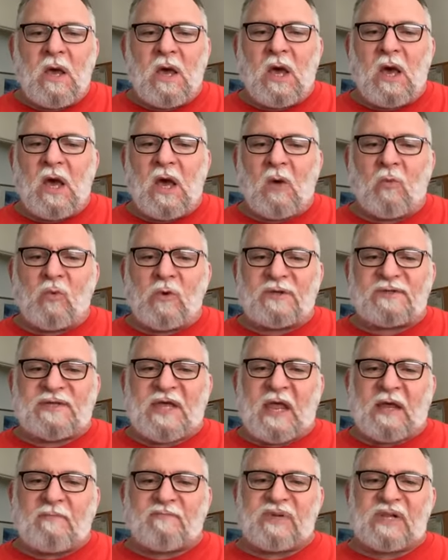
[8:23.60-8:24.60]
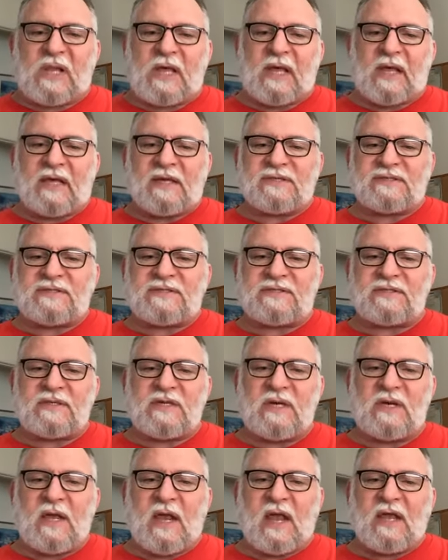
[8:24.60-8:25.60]
will take place
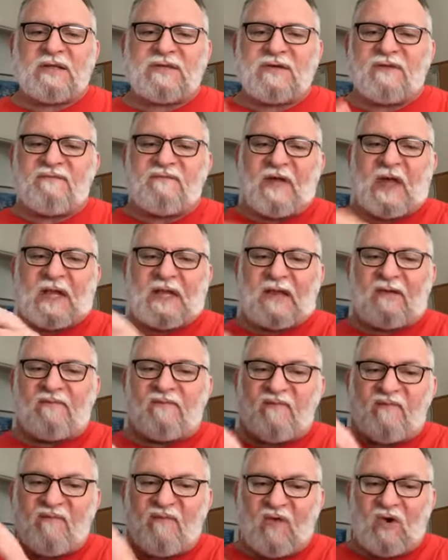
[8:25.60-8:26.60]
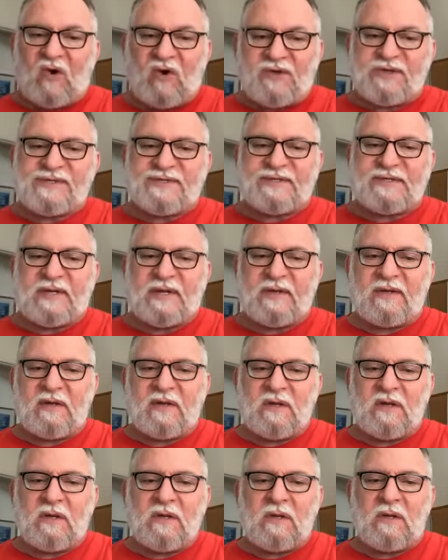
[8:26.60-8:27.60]
and develop first,
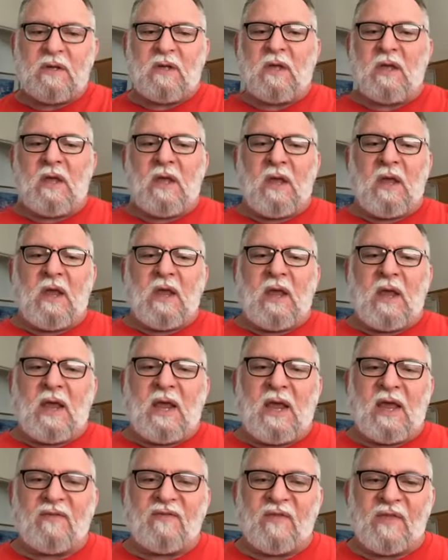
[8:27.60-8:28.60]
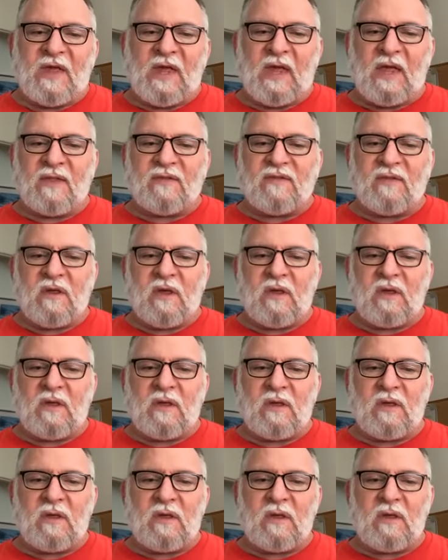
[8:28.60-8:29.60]
and then
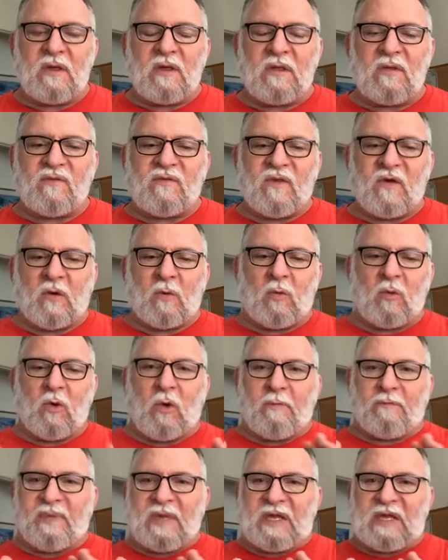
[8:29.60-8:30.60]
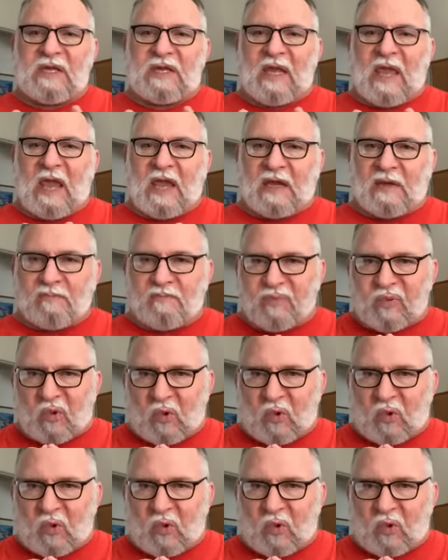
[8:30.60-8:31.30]
there will be a